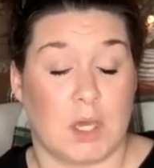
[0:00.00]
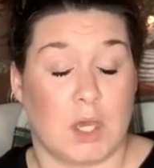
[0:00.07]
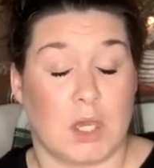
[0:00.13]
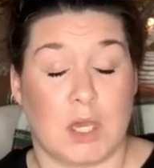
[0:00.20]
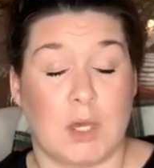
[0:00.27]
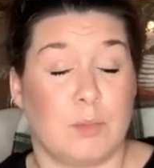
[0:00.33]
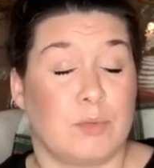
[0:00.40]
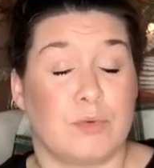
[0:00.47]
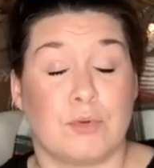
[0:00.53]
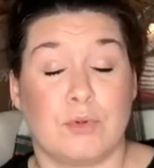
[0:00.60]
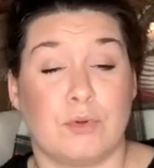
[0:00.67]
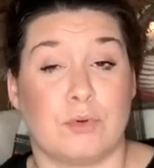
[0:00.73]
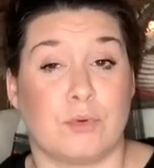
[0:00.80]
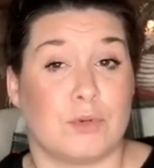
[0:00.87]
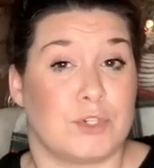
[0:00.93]
come
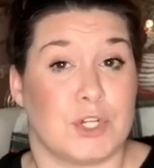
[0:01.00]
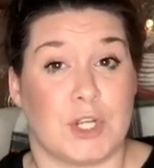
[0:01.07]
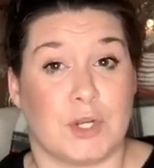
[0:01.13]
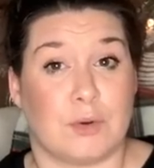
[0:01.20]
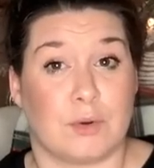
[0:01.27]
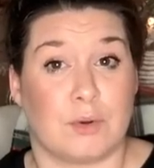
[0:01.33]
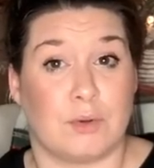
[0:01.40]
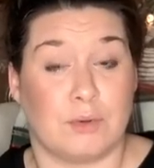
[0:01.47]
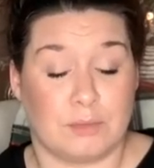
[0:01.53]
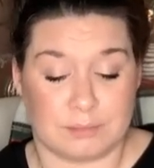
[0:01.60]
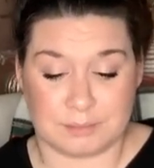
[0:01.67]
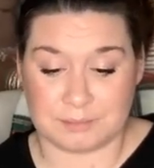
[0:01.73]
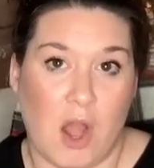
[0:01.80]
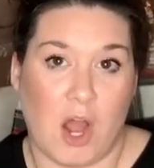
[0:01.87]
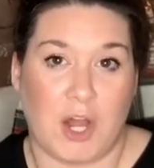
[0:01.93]
through J. Crew.
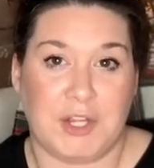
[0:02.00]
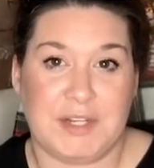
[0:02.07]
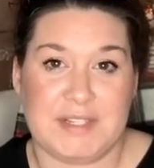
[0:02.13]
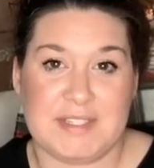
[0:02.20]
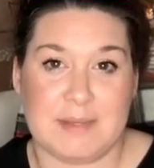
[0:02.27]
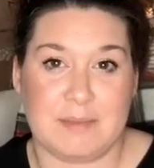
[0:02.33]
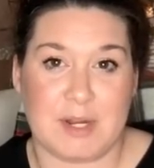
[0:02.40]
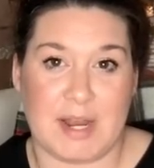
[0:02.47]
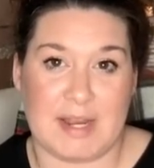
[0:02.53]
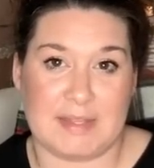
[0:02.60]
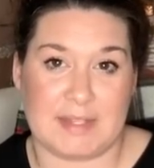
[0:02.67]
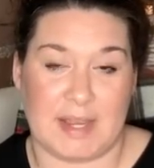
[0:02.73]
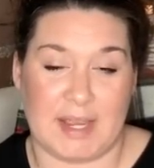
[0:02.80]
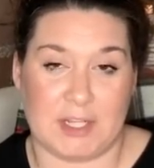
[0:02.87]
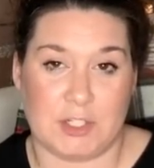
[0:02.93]
On December 8th,
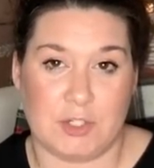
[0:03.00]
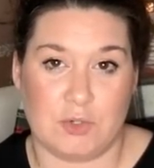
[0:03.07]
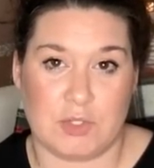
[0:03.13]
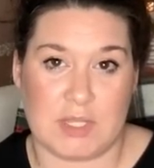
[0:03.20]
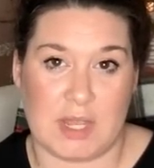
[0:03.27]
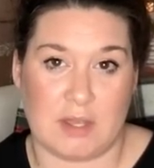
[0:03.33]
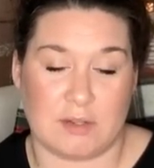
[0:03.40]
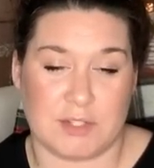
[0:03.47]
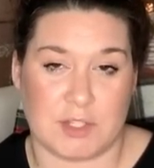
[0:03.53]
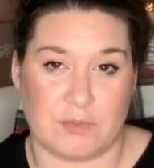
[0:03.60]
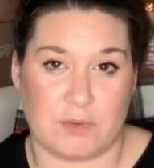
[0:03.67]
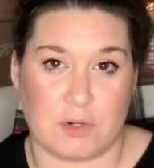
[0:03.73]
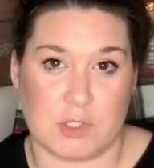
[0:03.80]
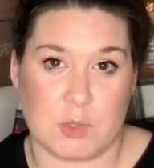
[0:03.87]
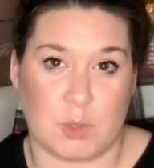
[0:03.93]
I had two sales. The
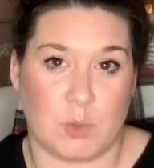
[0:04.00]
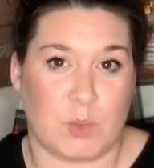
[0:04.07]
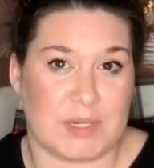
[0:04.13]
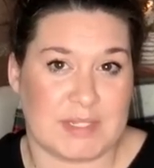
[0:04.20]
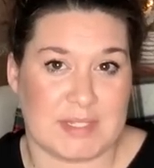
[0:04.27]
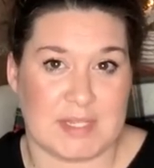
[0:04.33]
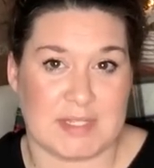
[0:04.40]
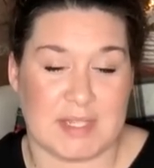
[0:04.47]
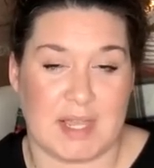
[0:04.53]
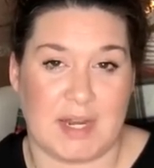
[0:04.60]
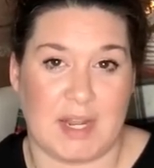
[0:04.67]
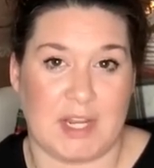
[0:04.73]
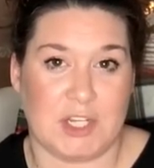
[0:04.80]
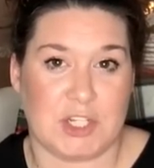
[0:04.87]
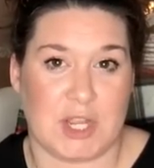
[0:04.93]
first one was this
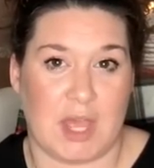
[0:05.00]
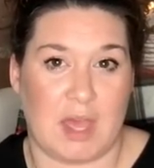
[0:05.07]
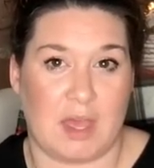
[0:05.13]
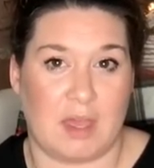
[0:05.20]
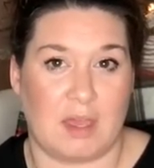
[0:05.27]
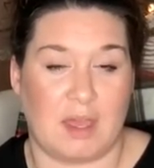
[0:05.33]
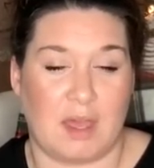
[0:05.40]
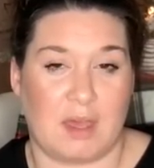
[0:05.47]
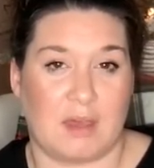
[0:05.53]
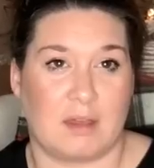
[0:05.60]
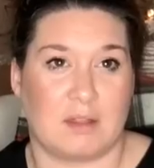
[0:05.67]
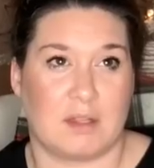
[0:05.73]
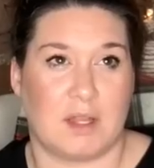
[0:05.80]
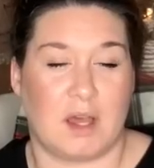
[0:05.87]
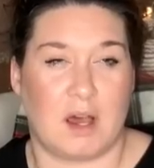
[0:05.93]

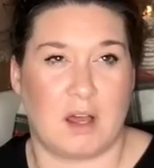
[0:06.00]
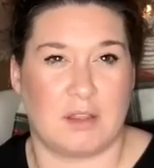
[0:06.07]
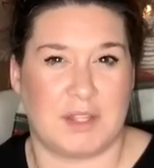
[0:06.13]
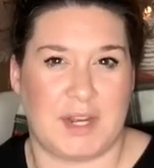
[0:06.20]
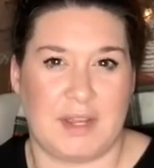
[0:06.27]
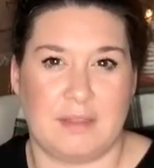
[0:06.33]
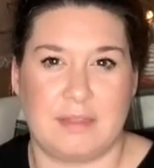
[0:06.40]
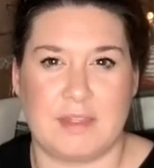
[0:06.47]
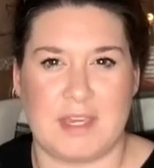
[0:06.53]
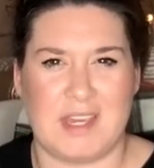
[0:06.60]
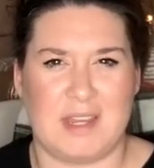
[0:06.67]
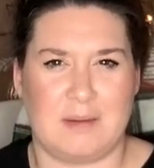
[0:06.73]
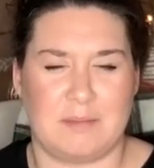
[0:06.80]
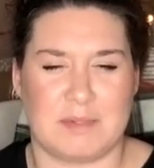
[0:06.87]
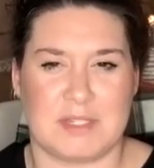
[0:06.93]
NHL holiday
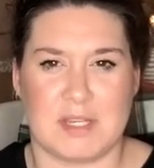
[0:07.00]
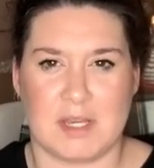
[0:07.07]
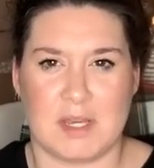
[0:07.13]
themed